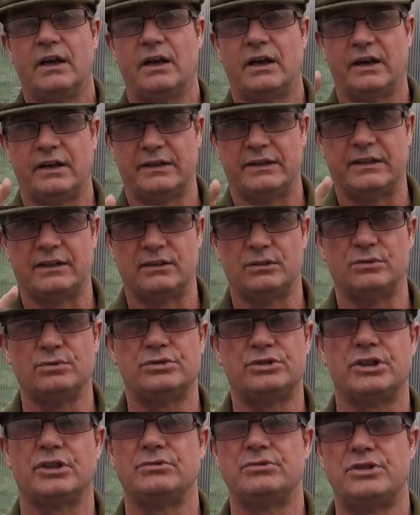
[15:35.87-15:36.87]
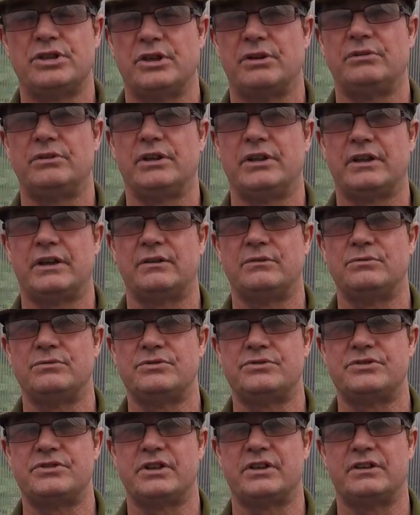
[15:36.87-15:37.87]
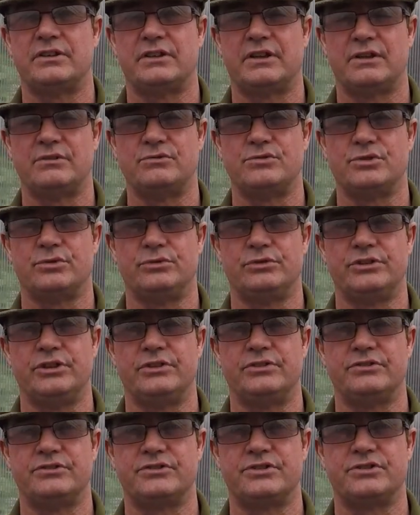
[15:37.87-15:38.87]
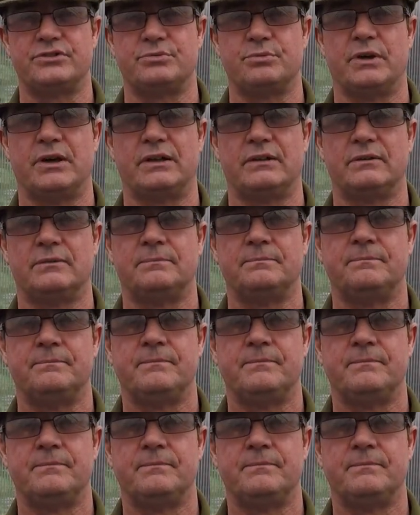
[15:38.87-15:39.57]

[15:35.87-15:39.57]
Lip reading: and I'll also show you those onions as well.